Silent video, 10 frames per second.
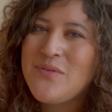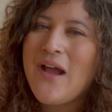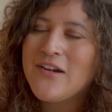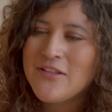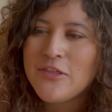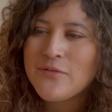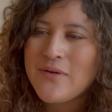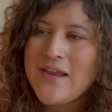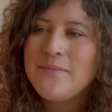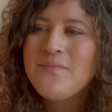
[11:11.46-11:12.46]
out of the
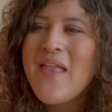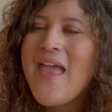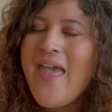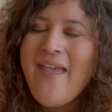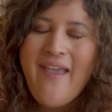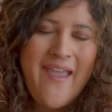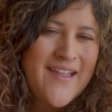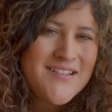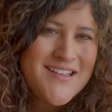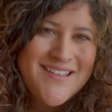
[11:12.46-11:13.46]
3.
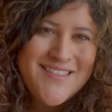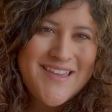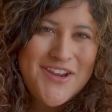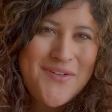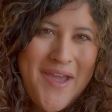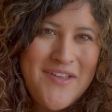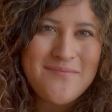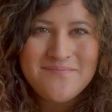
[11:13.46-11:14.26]
And there you have it.